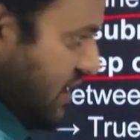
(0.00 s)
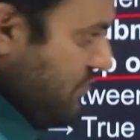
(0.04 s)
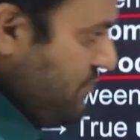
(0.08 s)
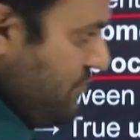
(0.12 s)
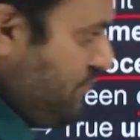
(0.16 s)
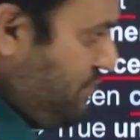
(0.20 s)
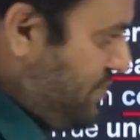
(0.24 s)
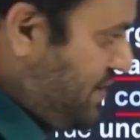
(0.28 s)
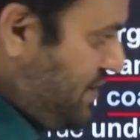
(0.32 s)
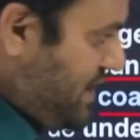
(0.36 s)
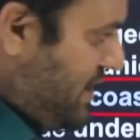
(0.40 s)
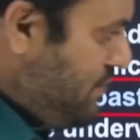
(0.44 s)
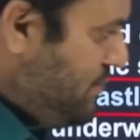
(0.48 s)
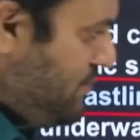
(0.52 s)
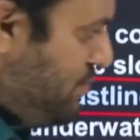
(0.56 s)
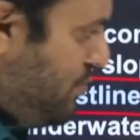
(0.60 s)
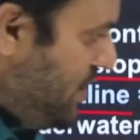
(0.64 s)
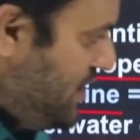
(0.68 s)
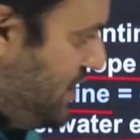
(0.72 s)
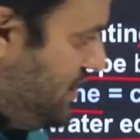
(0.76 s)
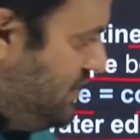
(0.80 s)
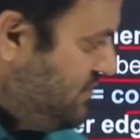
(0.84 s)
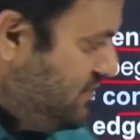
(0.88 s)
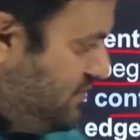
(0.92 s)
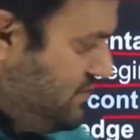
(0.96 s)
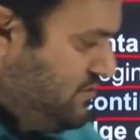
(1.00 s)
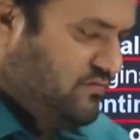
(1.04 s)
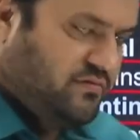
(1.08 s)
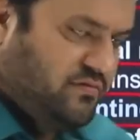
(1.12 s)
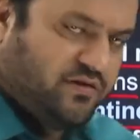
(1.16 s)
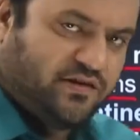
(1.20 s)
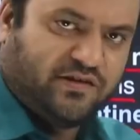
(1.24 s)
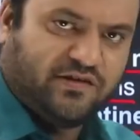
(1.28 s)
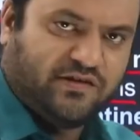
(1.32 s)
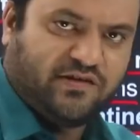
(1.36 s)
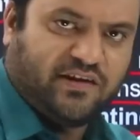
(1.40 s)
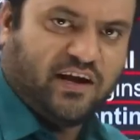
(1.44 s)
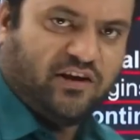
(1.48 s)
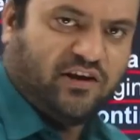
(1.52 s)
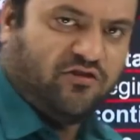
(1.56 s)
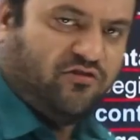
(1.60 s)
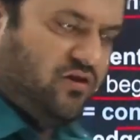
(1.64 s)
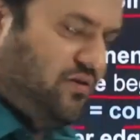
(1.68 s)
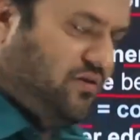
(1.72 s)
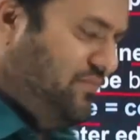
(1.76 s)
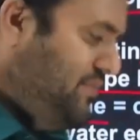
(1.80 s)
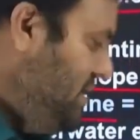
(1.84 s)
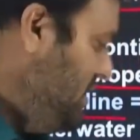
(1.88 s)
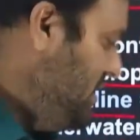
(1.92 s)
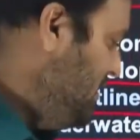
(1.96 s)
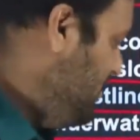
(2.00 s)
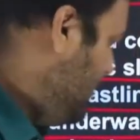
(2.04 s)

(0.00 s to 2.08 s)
break point, which is actually being